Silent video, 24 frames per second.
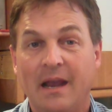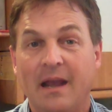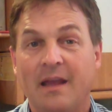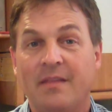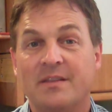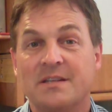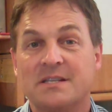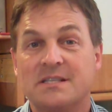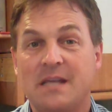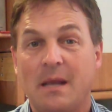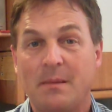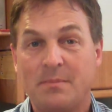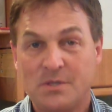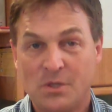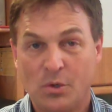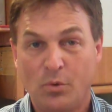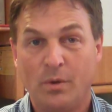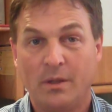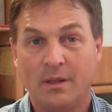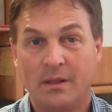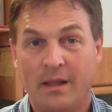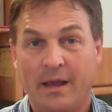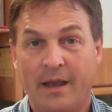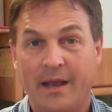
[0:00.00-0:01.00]
and the
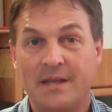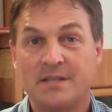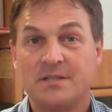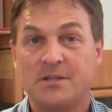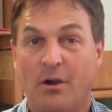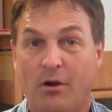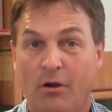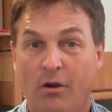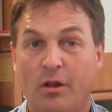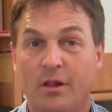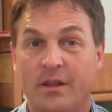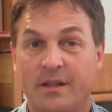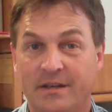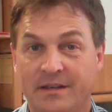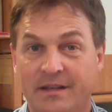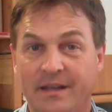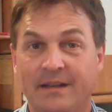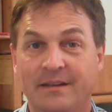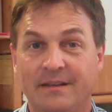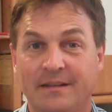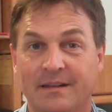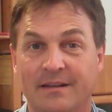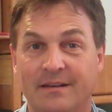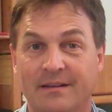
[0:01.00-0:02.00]
subsequent lines are all
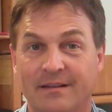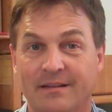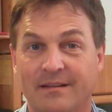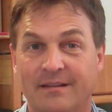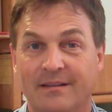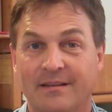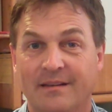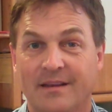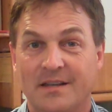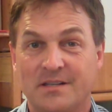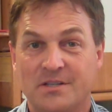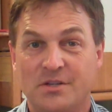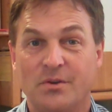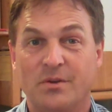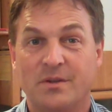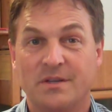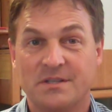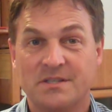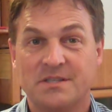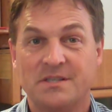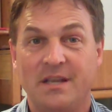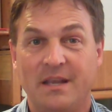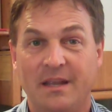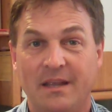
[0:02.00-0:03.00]
indented, as you
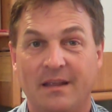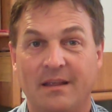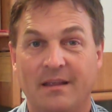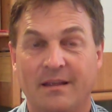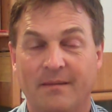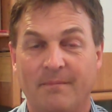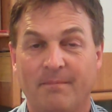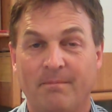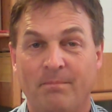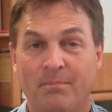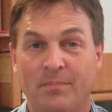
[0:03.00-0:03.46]
can see.